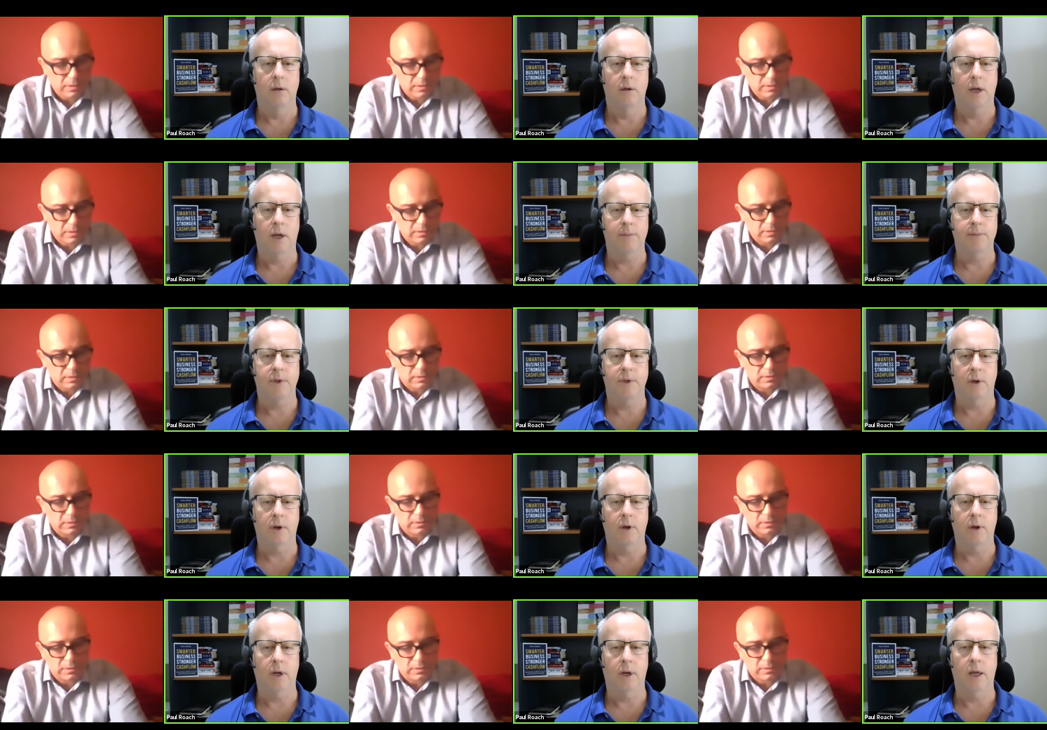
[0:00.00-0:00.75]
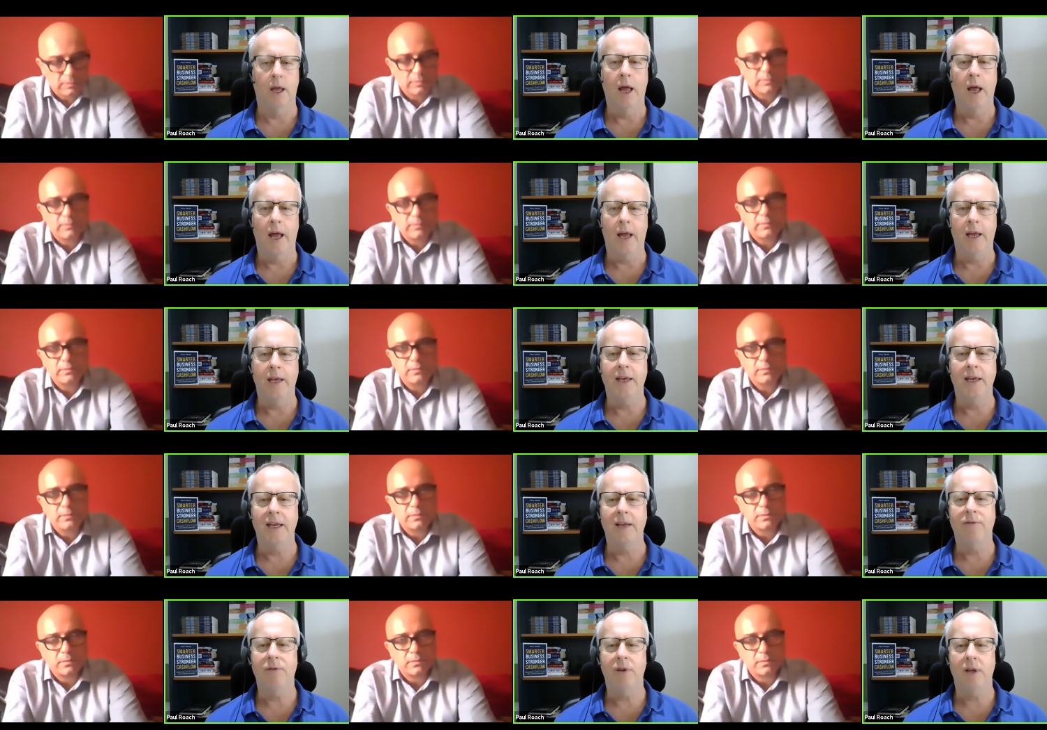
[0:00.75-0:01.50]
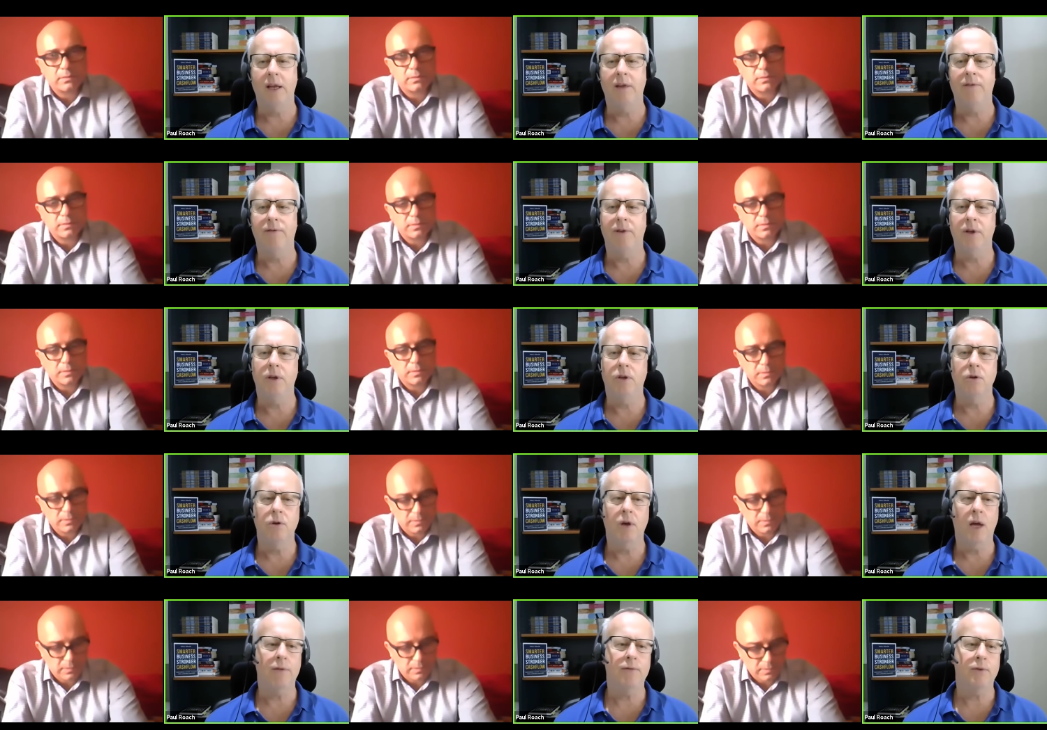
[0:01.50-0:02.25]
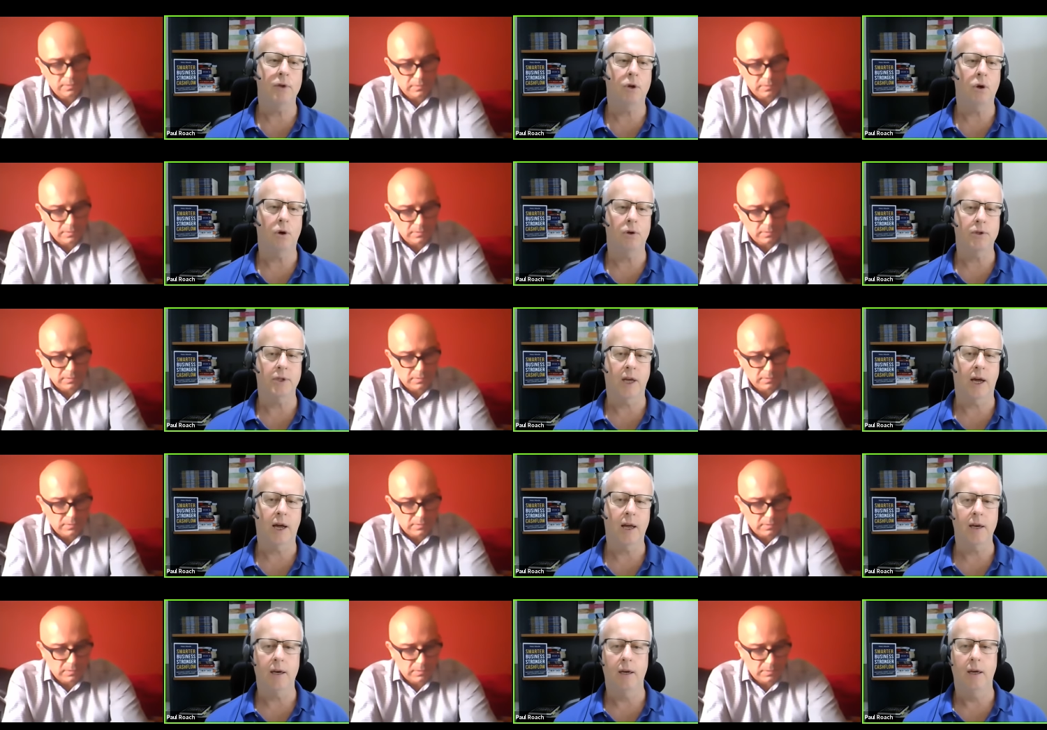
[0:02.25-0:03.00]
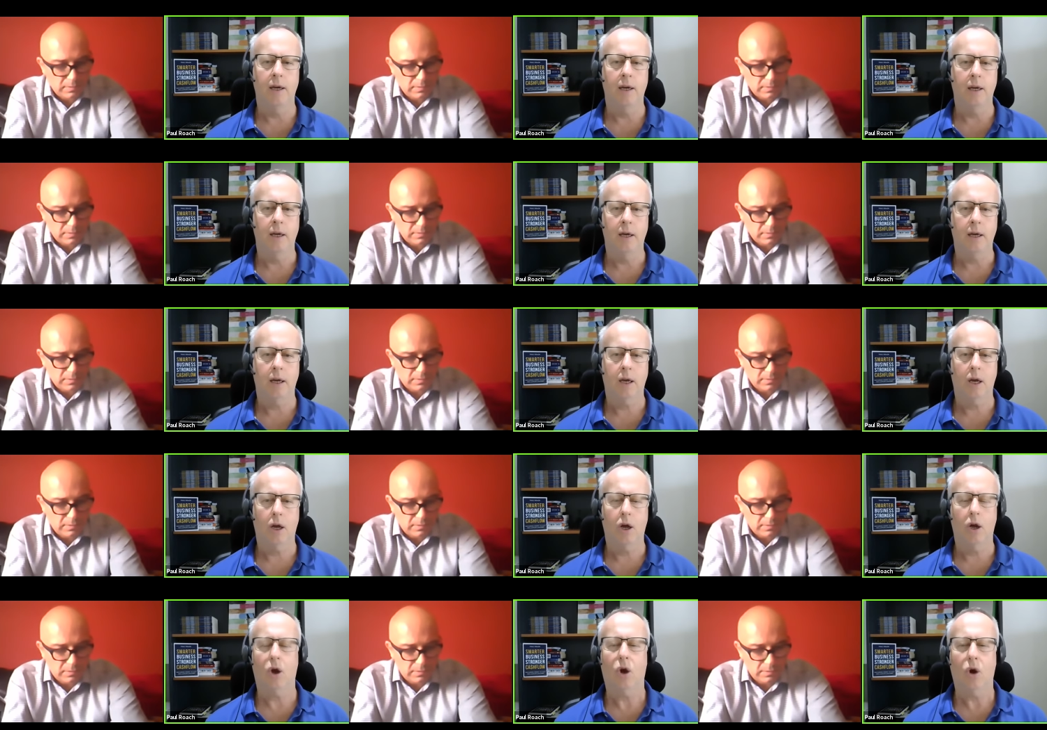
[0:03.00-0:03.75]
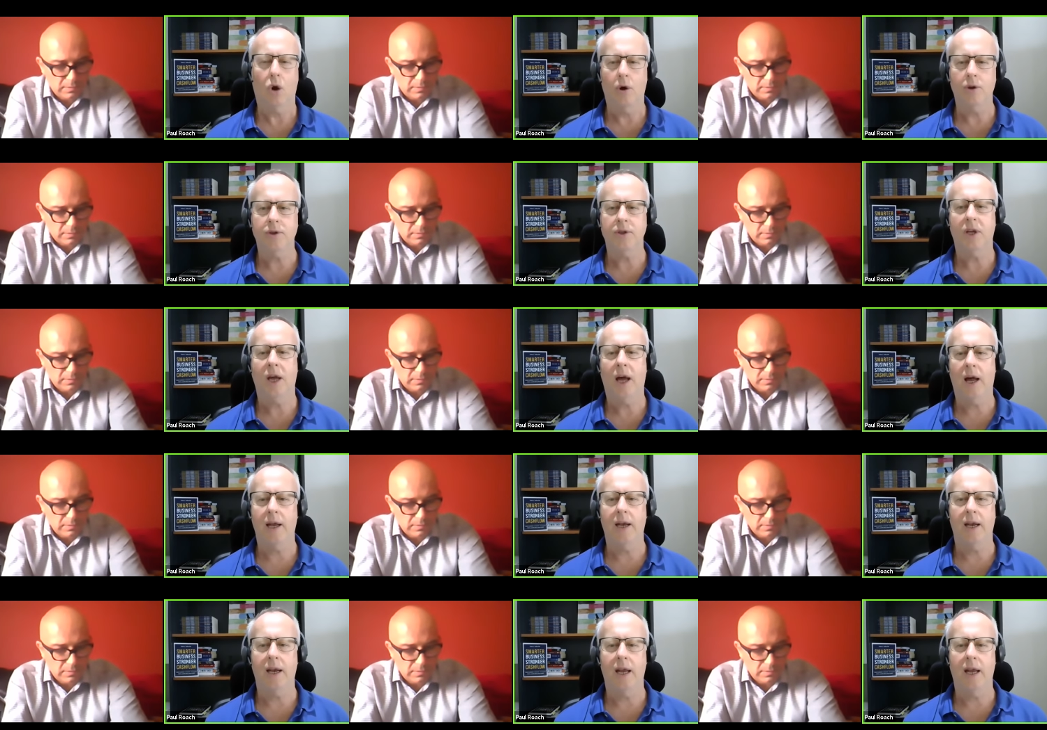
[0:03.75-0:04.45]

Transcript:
Speaker 1: absolutely. And if you if you do have to cost cut, cost cut